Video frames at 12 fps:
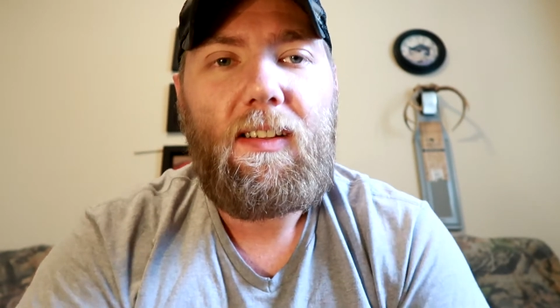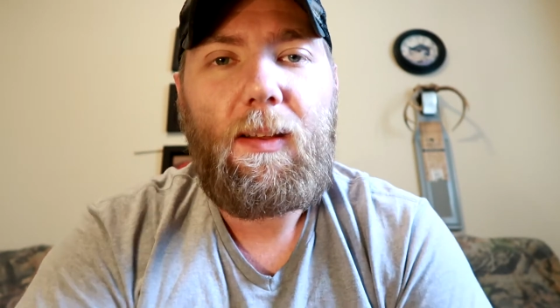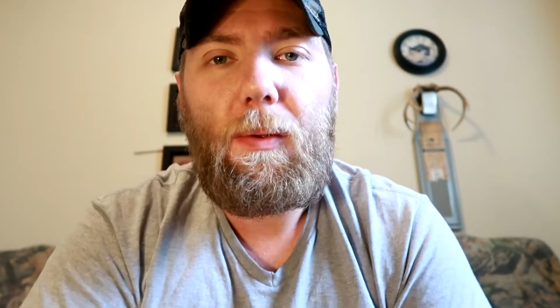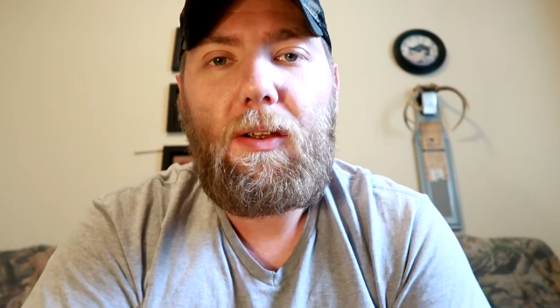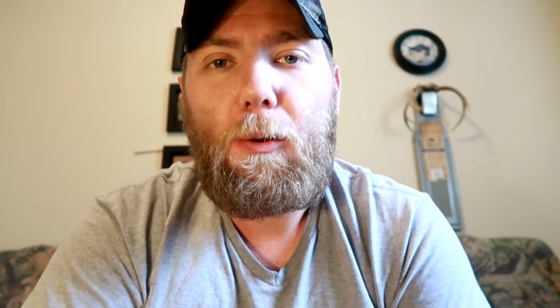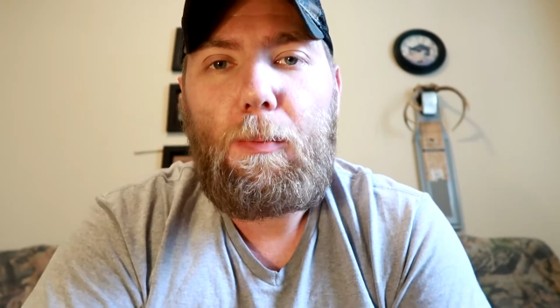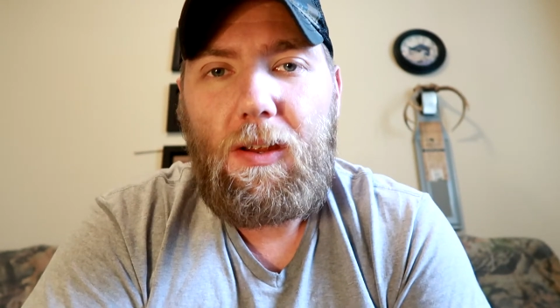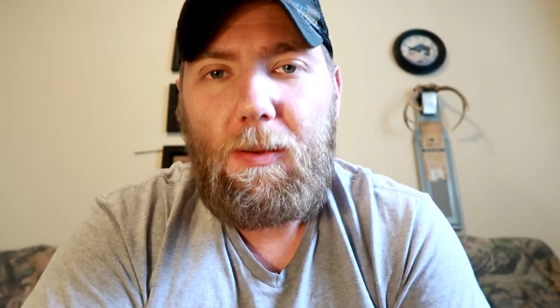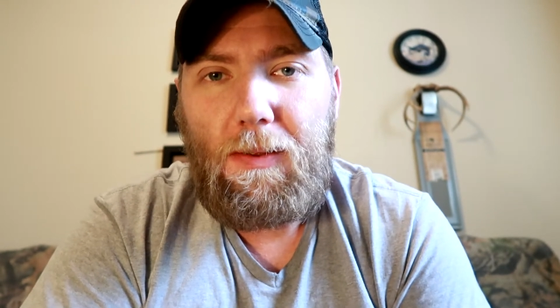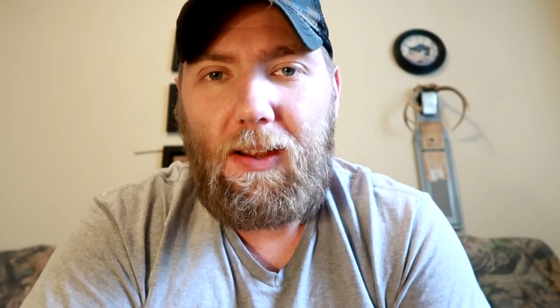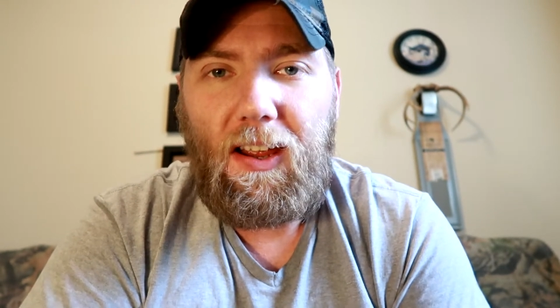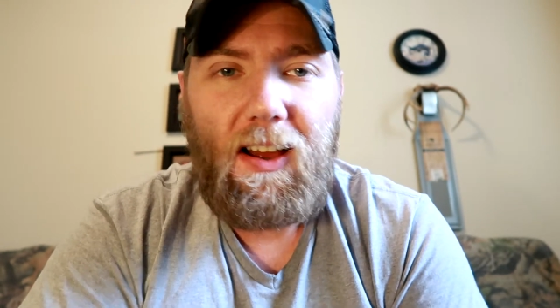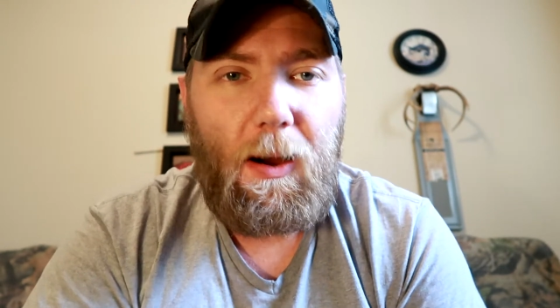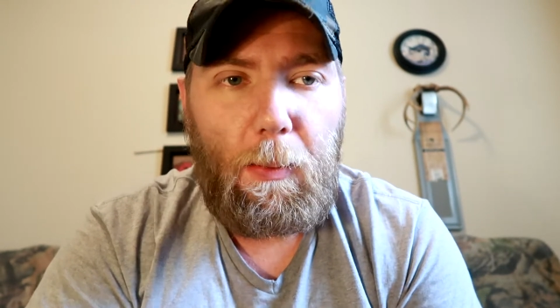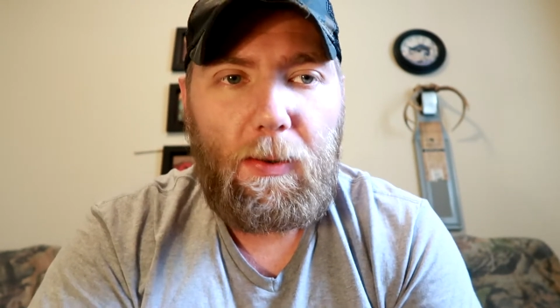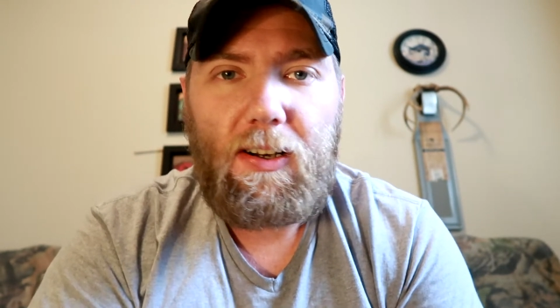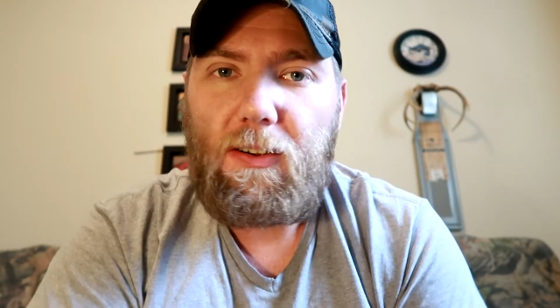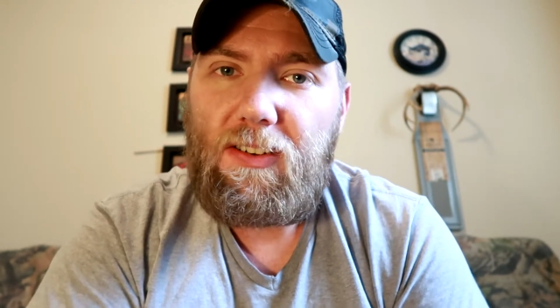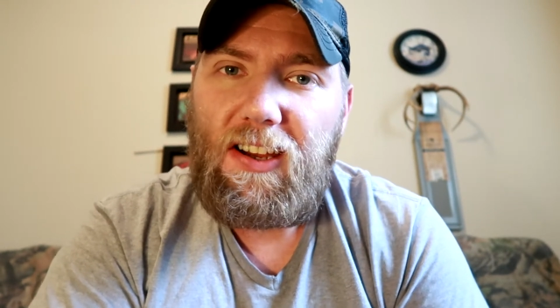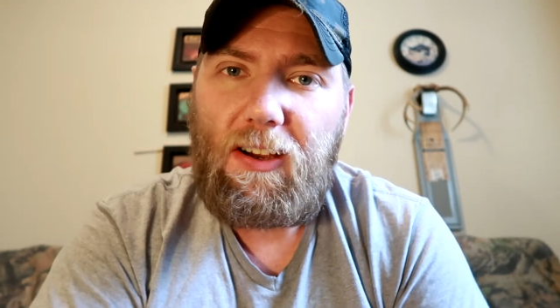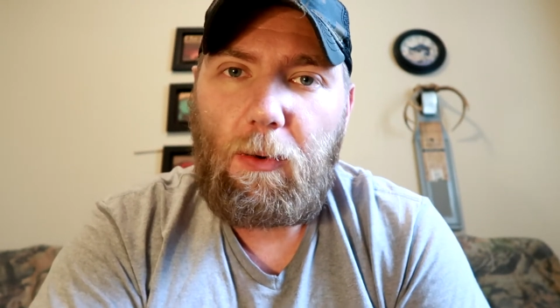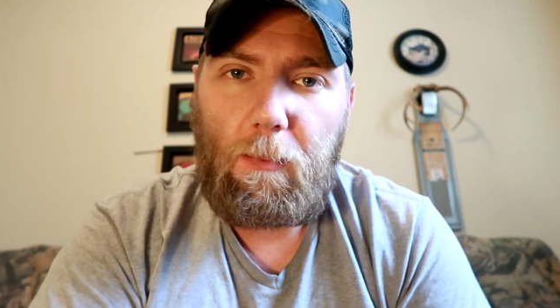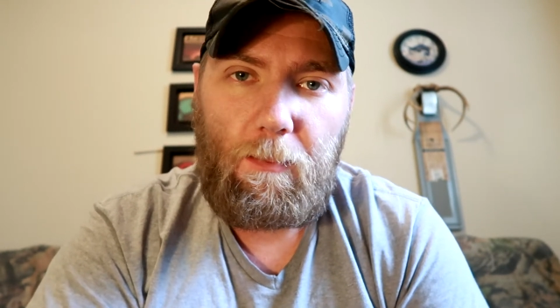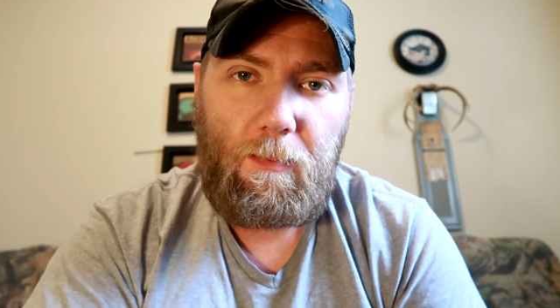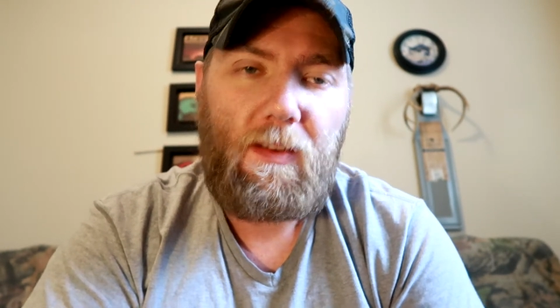Let me go pee pee. I wanted to go tinkle.